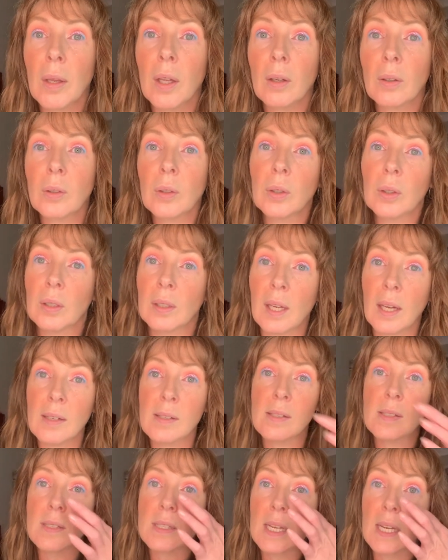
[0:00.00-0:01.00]
I couldn't
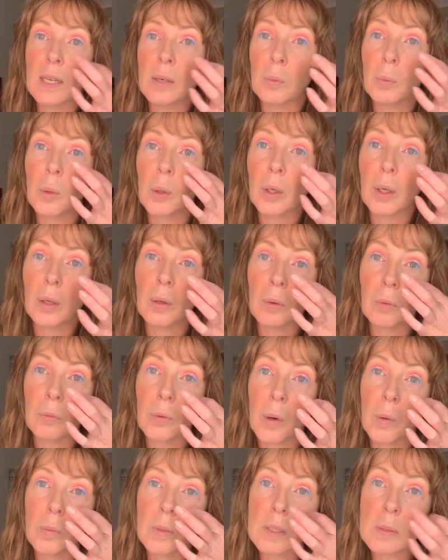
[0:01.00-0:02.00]
understand a word of
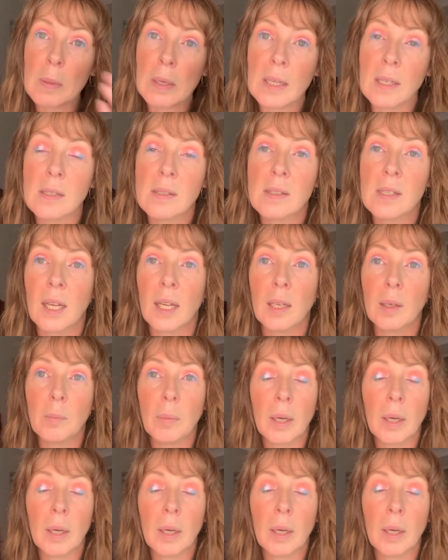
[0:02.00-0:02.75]
what was being said,